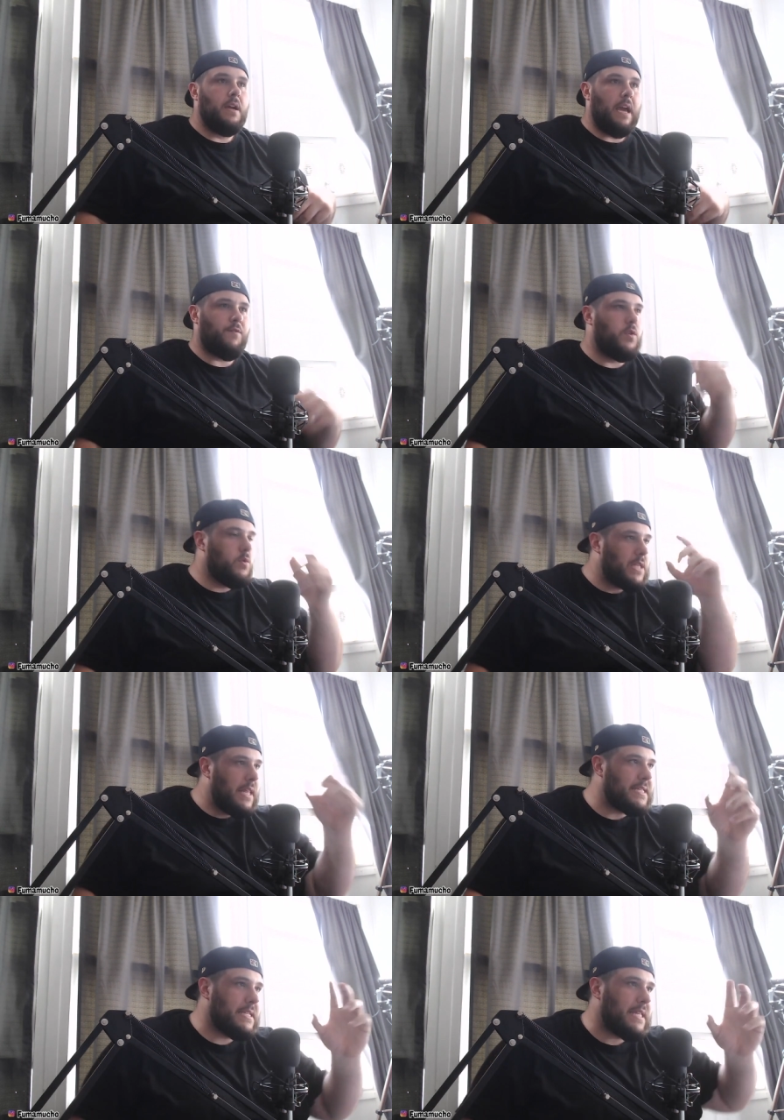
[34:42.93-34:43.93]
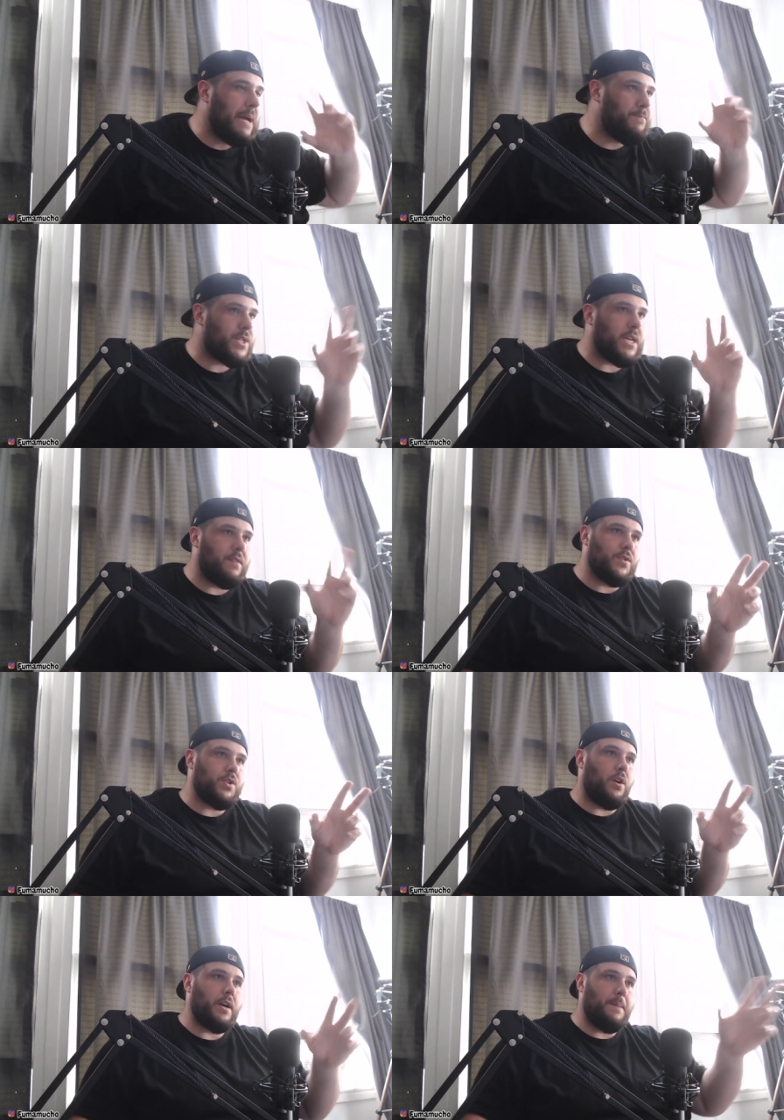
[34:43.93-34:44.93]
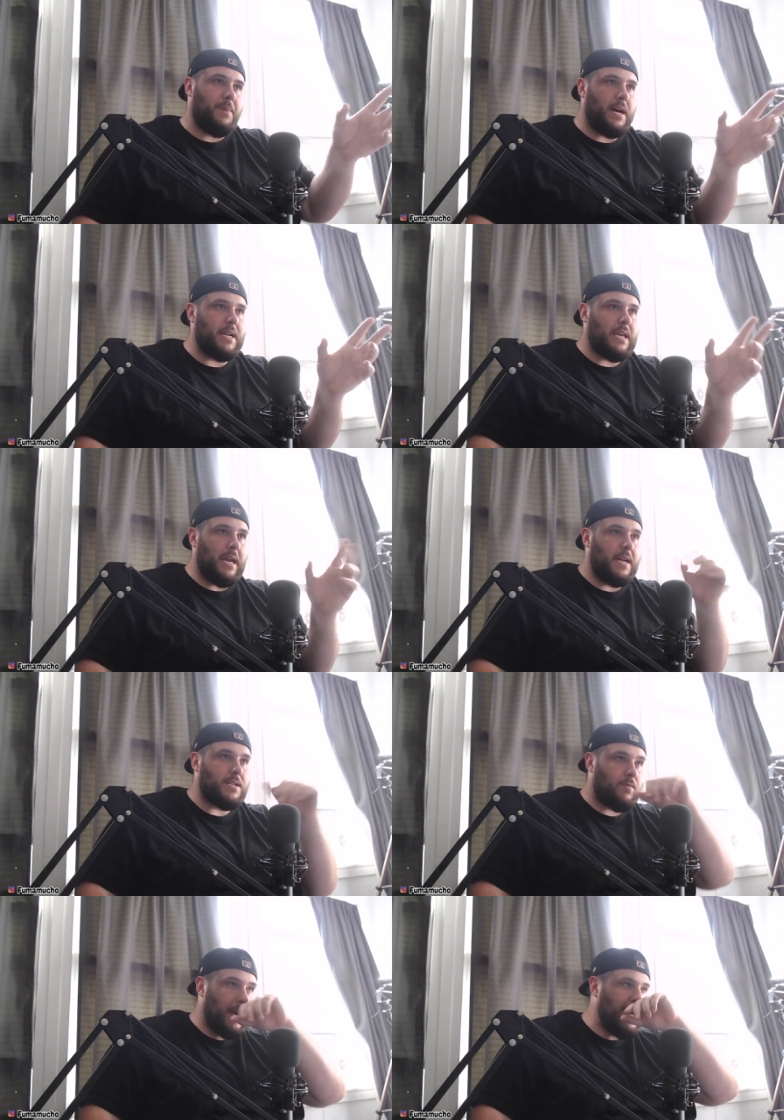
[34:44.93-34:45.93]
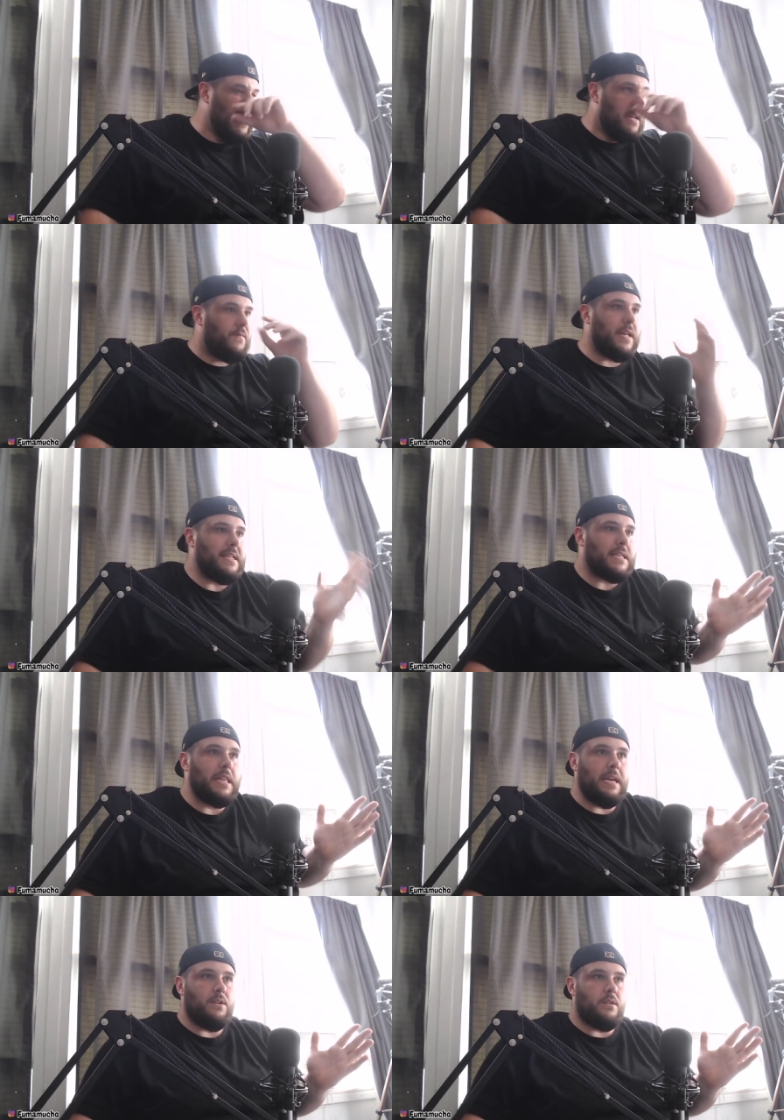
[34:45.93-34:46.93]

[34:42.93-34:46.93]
If you use less than 10% of a song on a podcast, right, then it's legal.